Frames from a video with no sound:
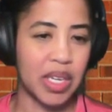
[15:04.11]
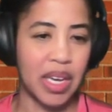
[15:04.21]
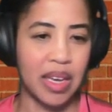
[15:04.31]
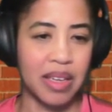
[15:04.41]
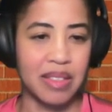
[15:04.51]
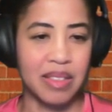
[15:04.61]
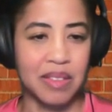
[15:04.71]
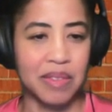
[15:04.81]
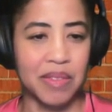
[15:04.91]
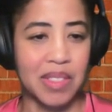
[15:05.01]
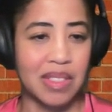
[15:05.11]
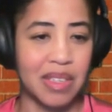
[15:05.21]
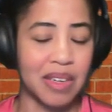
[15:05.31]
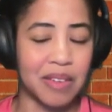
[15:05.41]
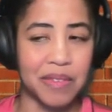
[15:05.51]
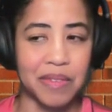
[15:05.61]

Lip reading: kind of stuff